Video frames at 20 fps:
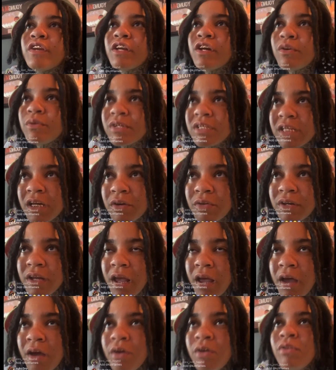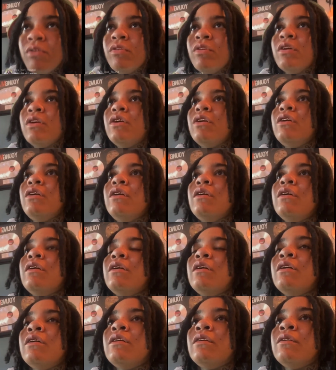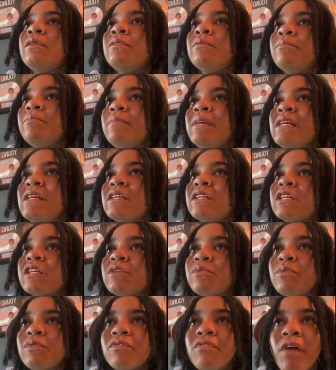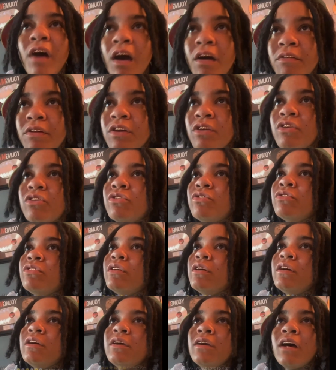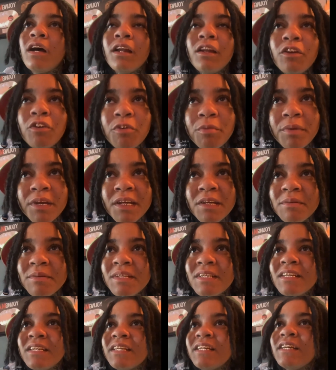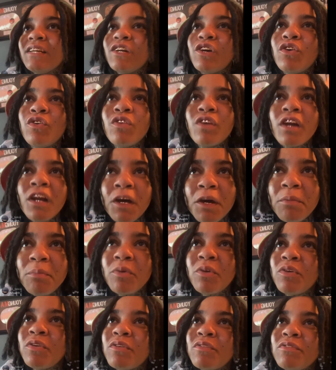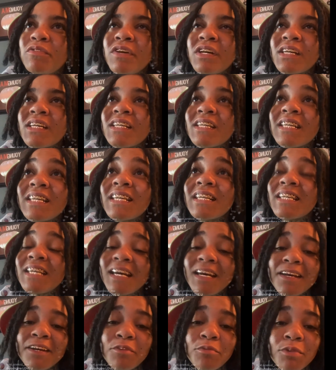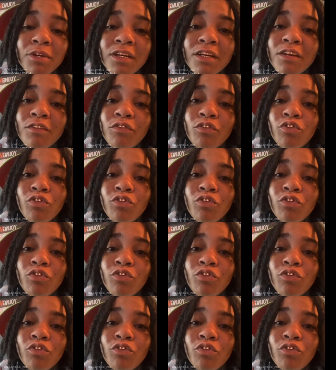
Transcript: Video is out now. Um, me and the shit with Fivio, Hello Baby, going up on fucking TikTok, man.